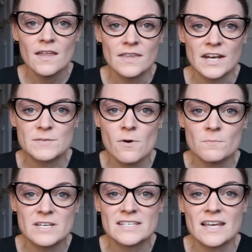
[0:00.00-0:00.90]
The next
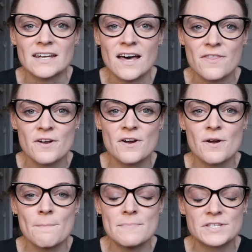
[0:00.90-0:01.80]
prompt is
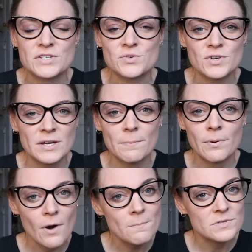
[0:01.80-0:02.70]
another mystery
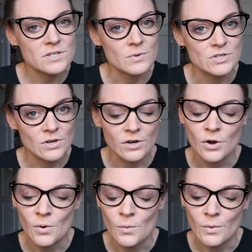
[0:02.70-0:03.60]
prompt, so we do not
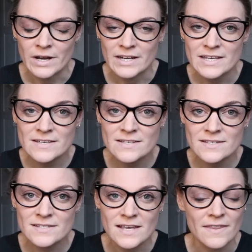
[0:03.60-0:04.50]
know what it
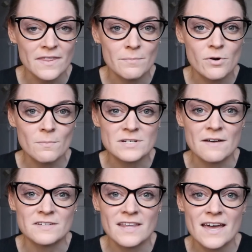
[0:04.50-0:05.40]
is. And then the prompt
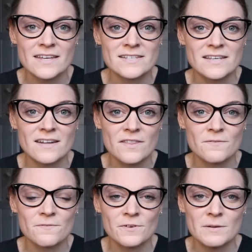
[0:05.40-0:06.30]
after that is another
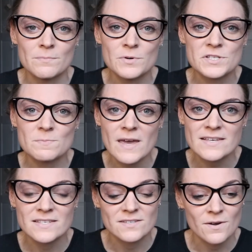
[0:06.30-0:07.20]
free book
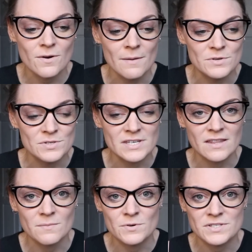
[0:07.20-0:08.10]
space, so I'm
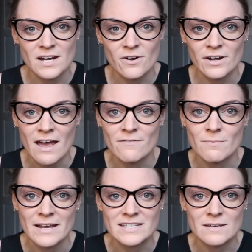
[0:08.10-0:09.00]
using the books that I already have on
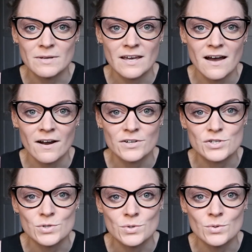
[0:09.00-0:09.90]
my TBR
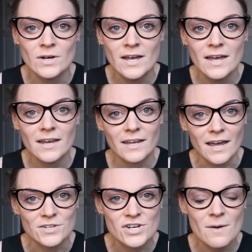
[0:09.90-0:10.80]
to
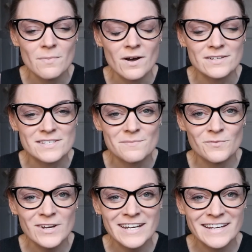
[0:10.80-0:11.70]
catch up on some
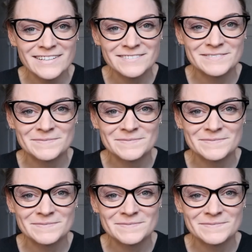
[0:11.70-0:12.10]
reading.